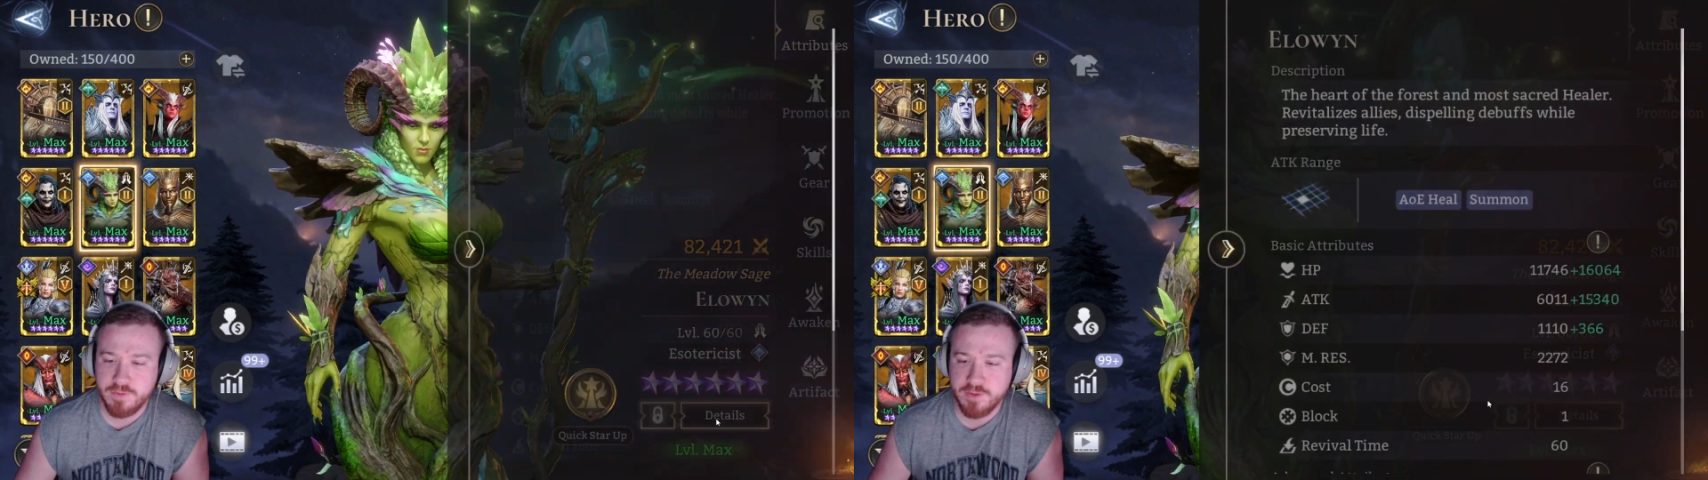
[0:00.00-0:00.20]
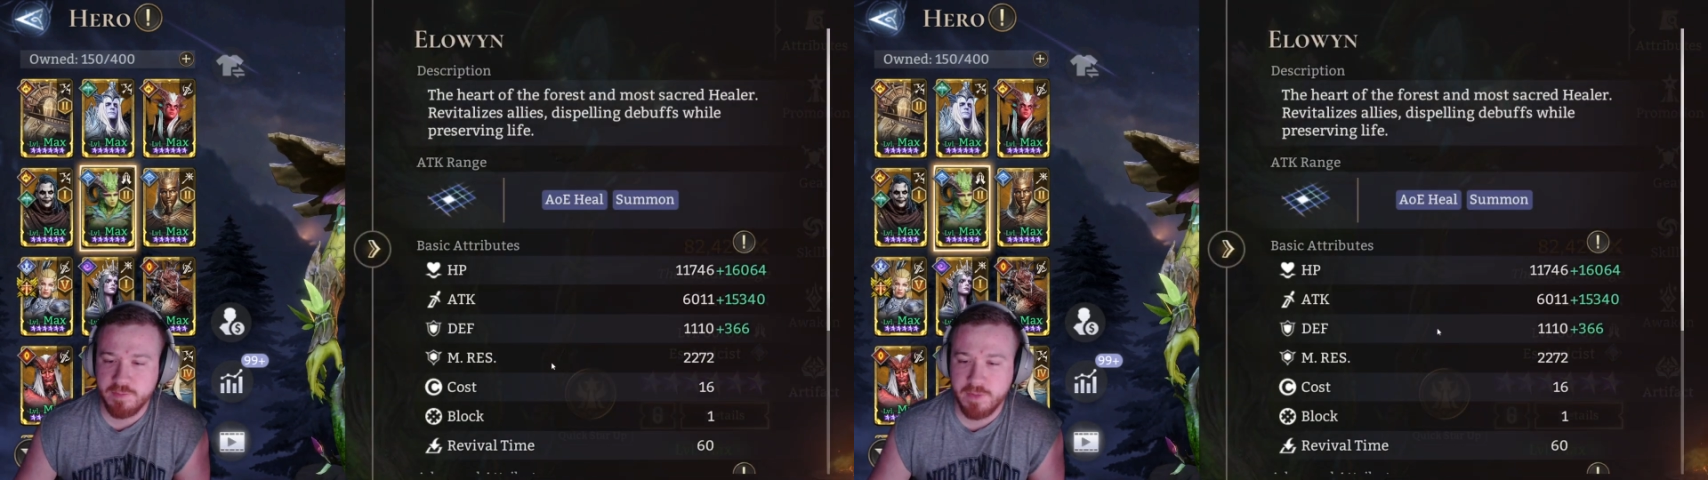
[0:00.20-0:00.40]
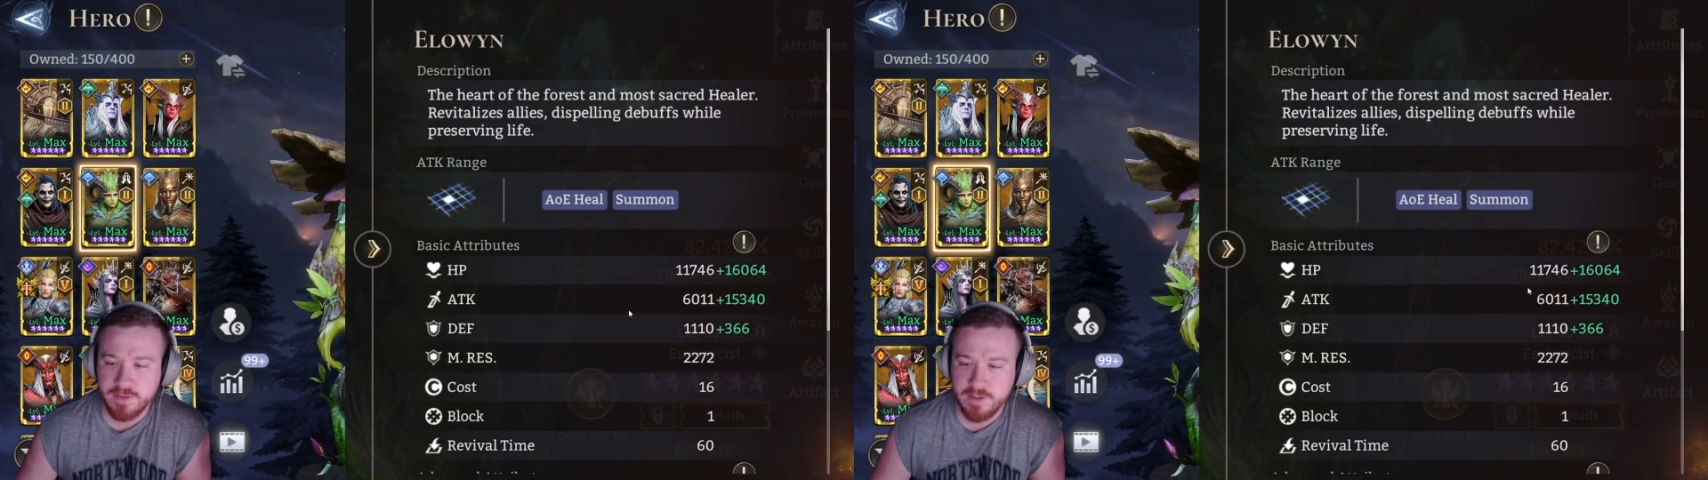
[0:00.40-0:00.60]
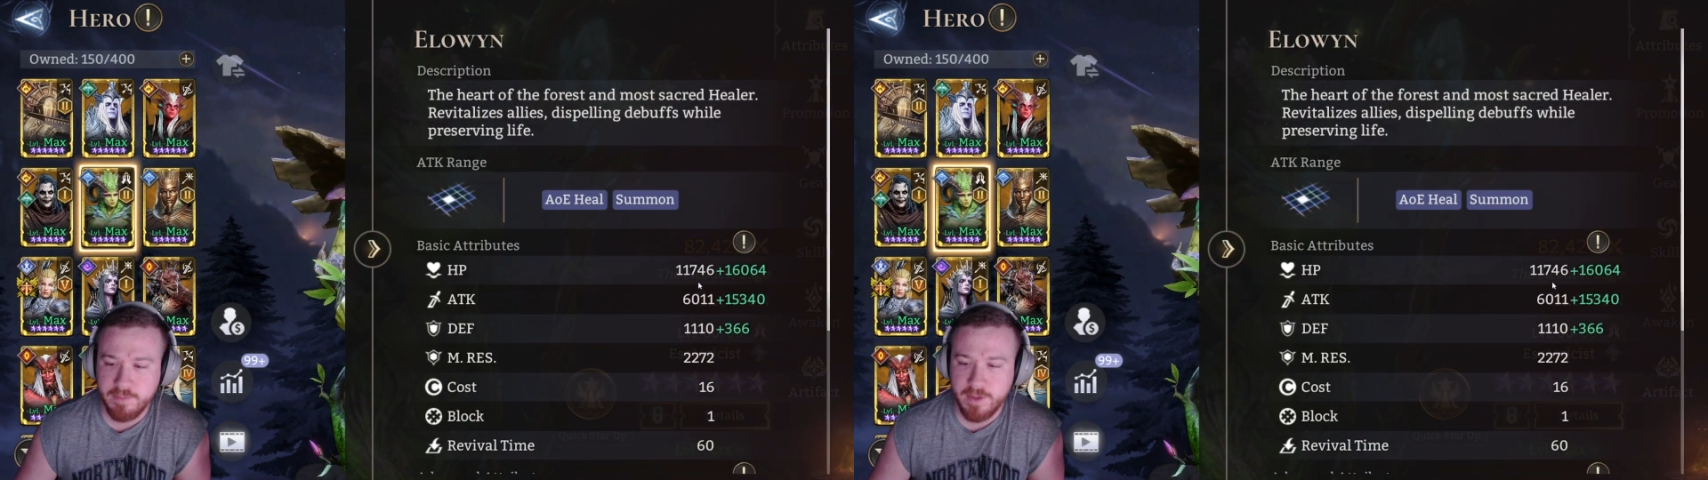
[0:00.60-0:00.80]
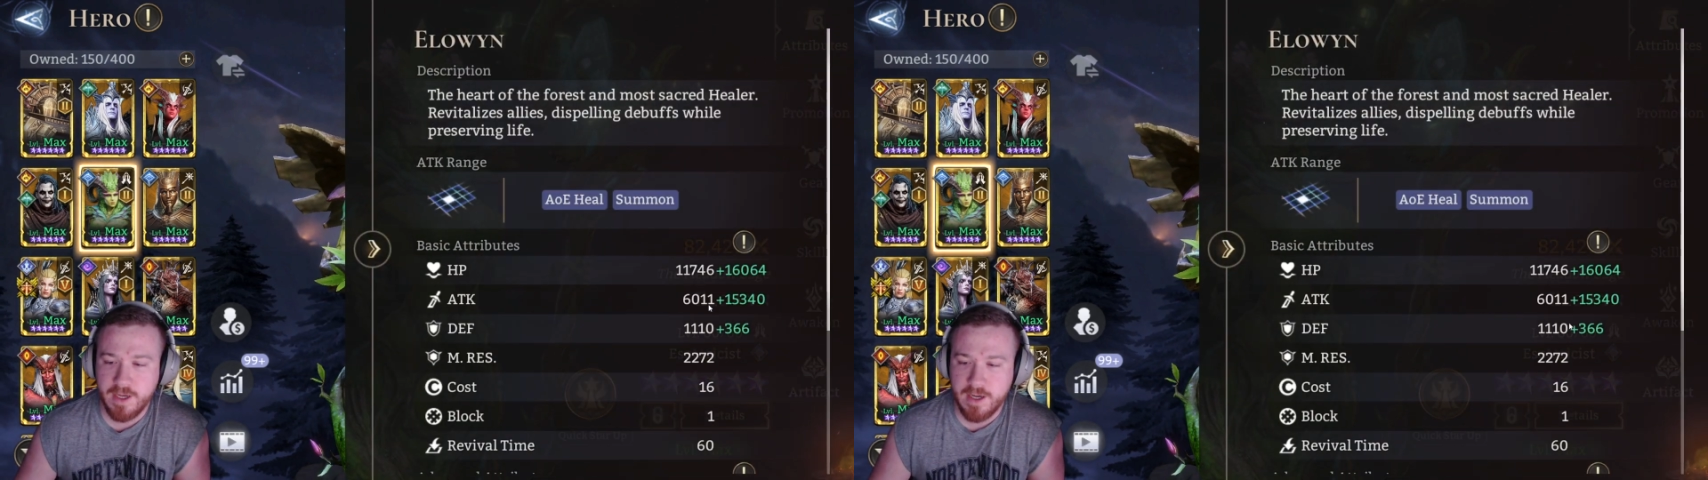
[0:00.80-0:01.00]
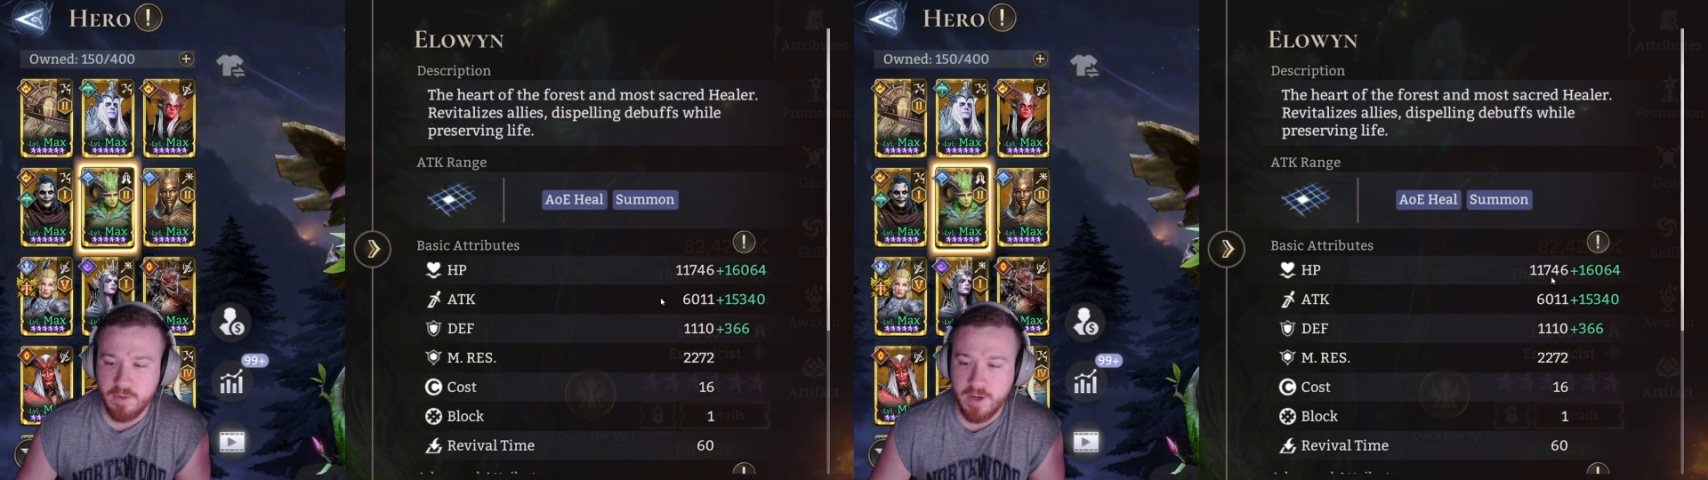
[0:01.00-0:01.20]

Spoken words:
just basically by how